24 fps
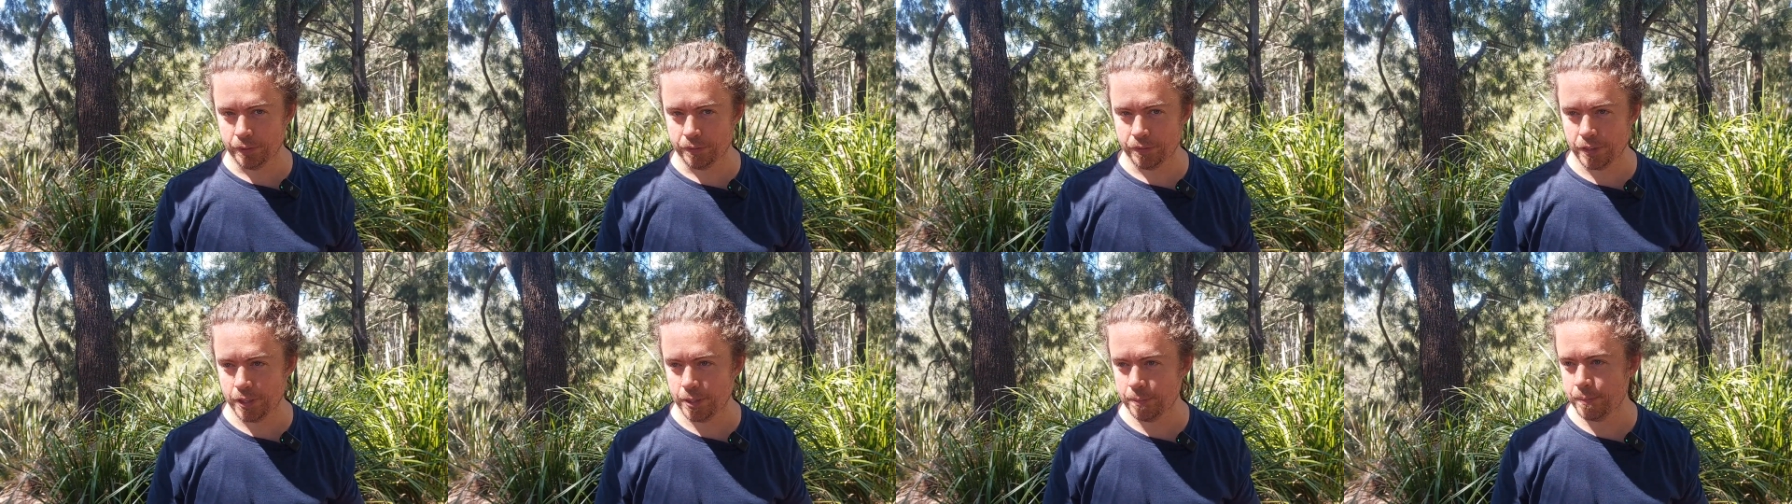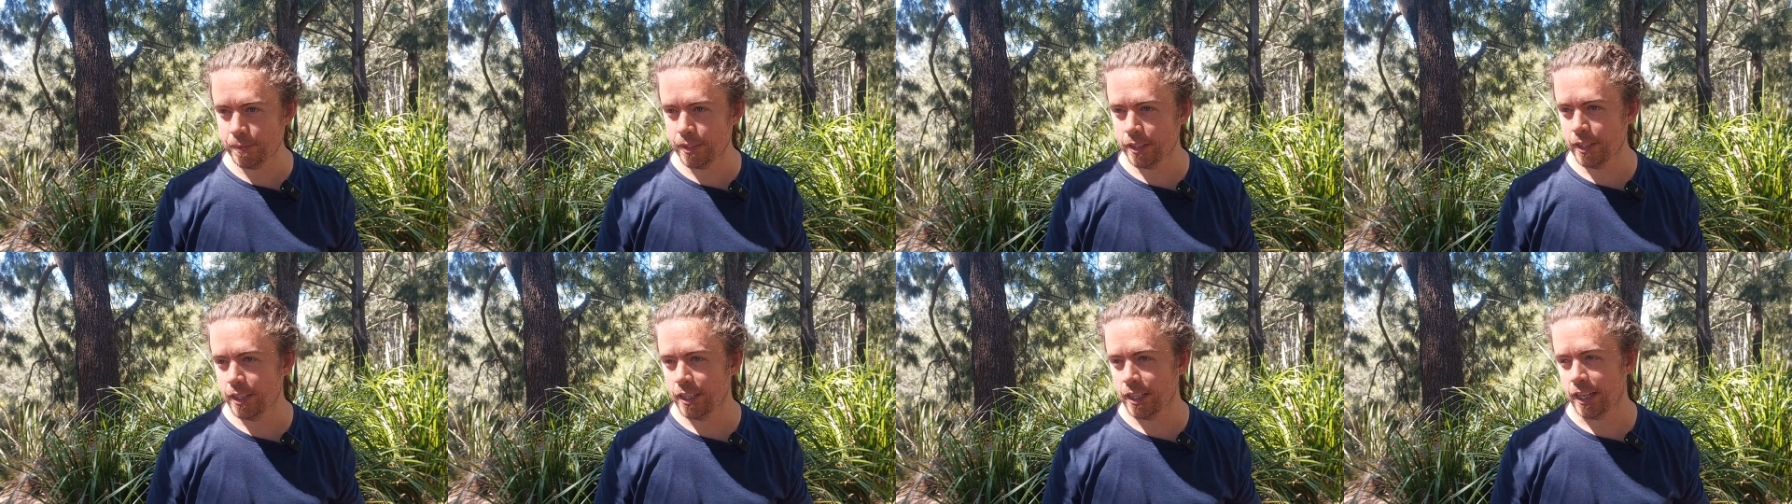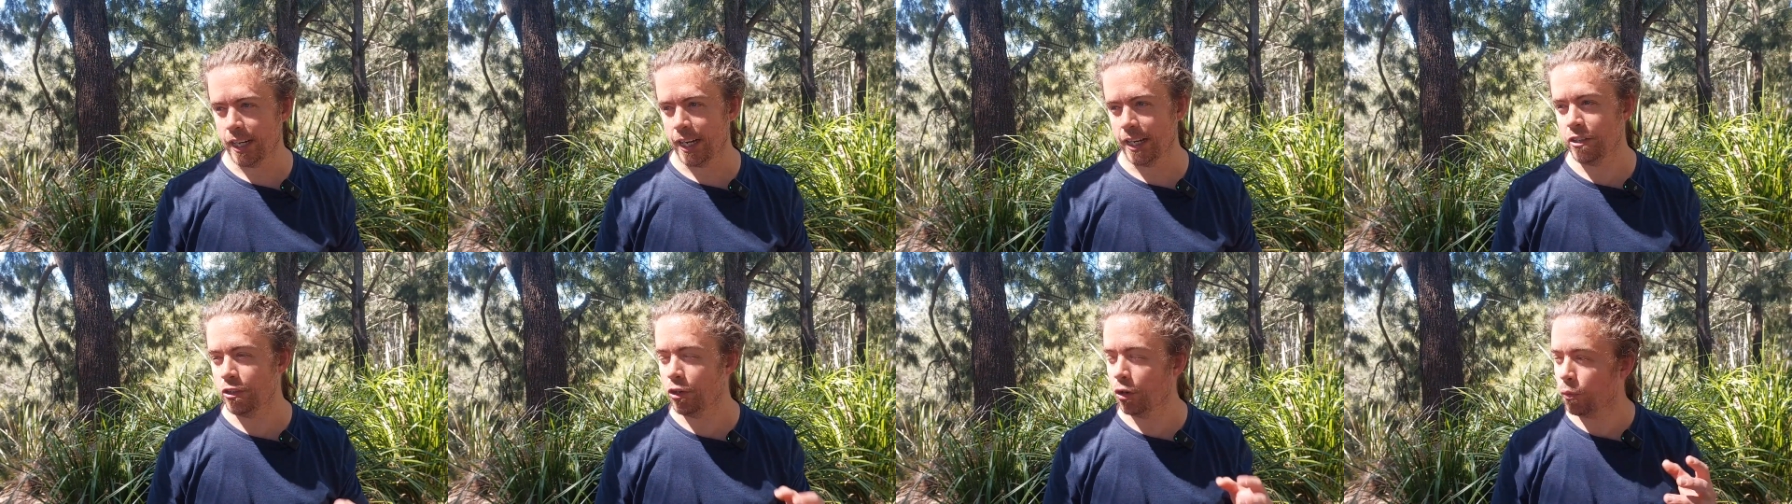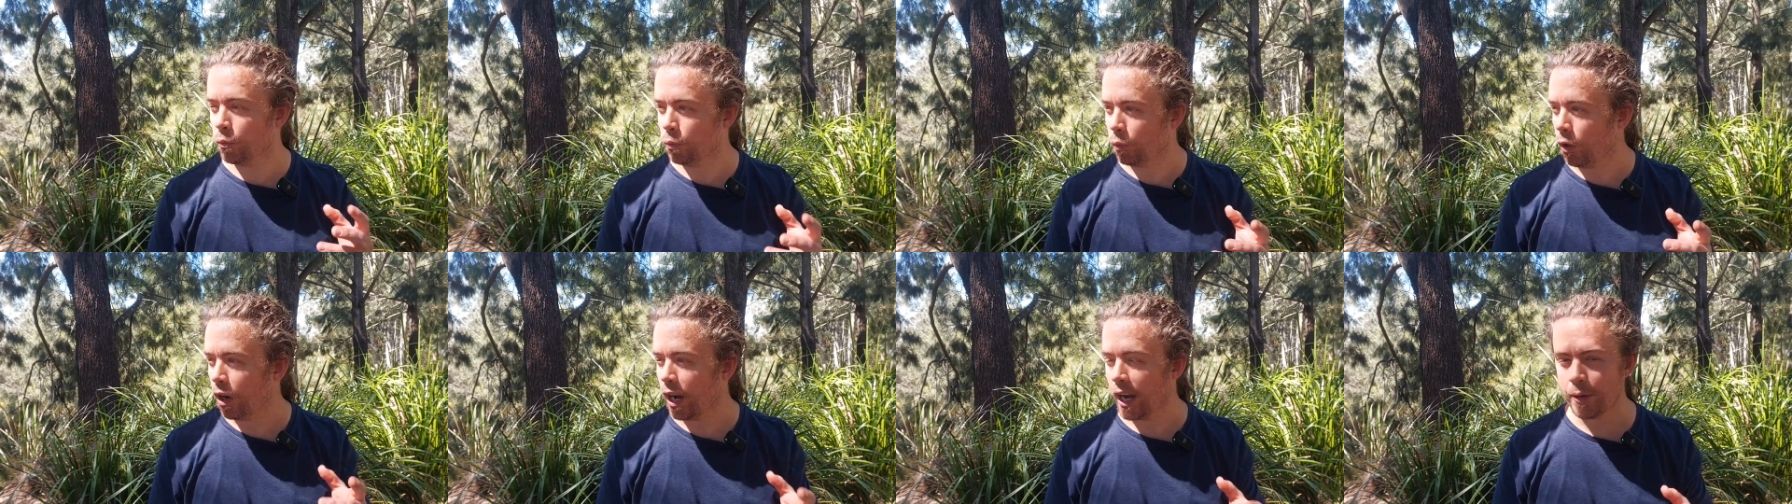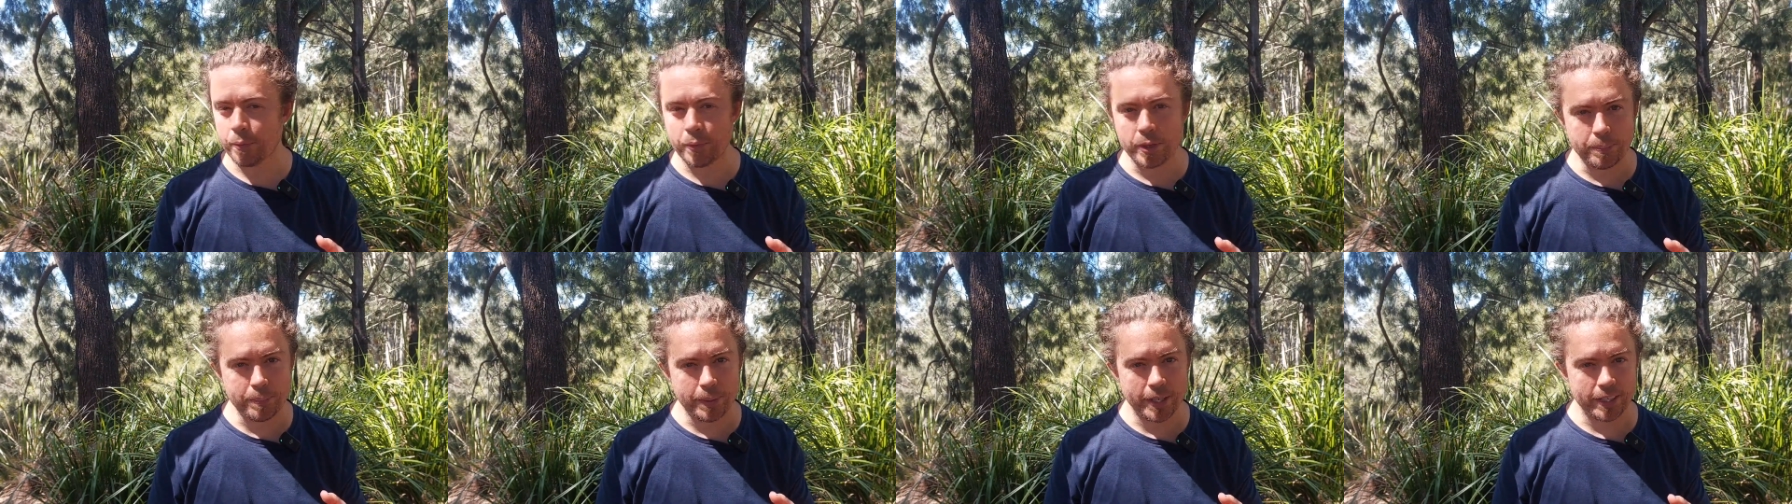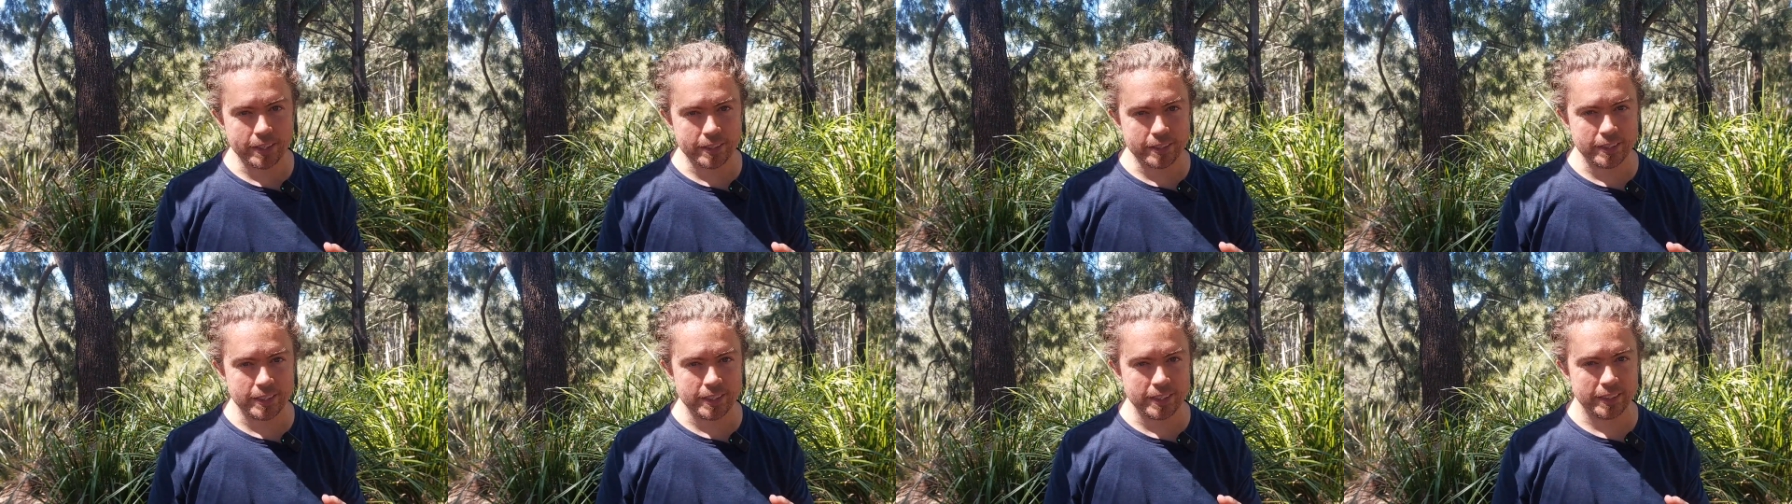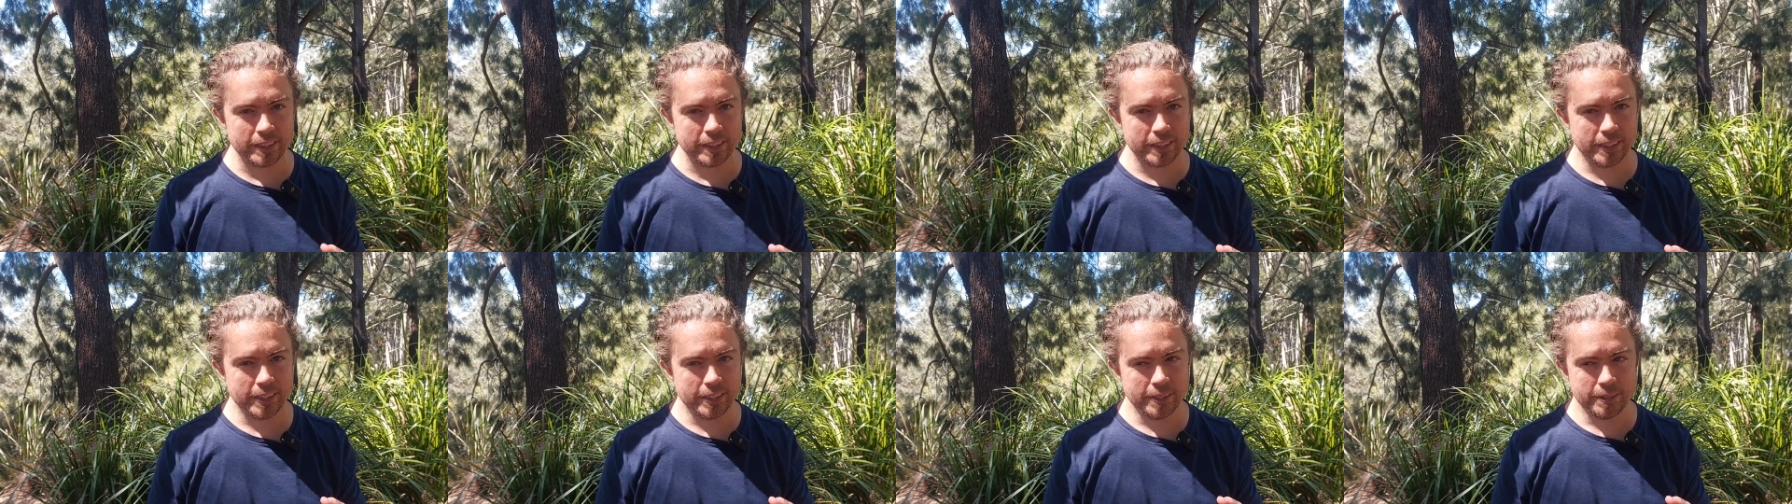of them, I know why we picked it,